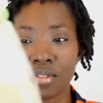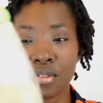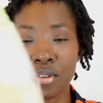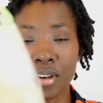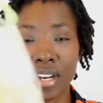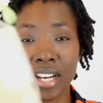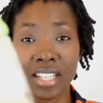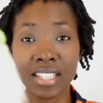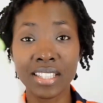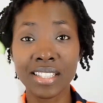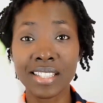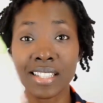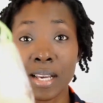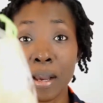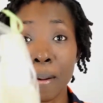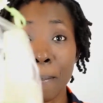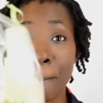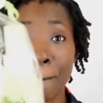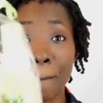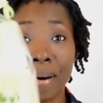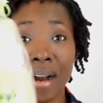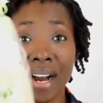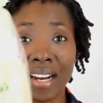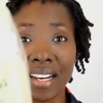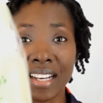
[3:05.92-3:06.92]
great
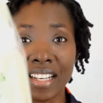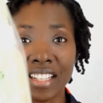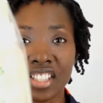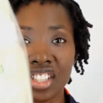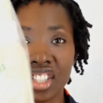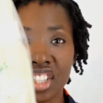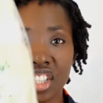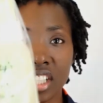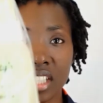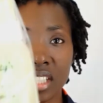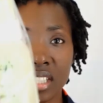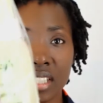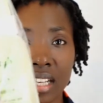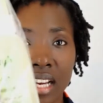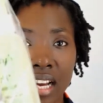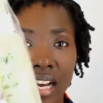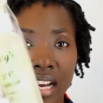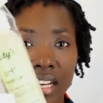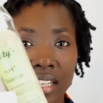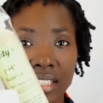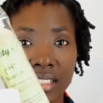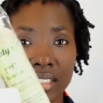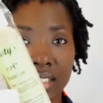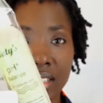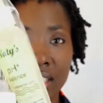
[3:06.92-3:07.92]
packaging
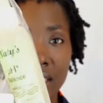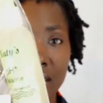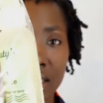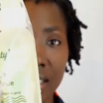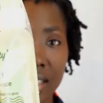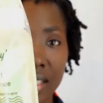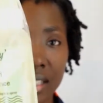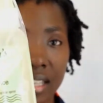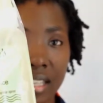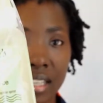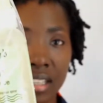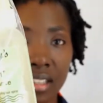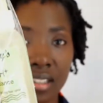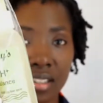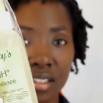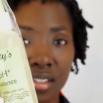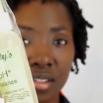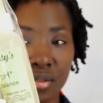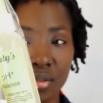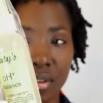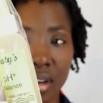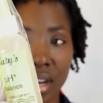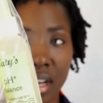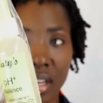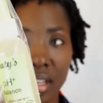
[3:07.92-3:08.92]
and details
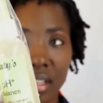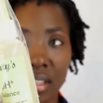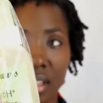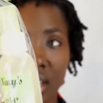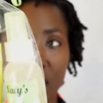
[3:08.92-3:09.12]
right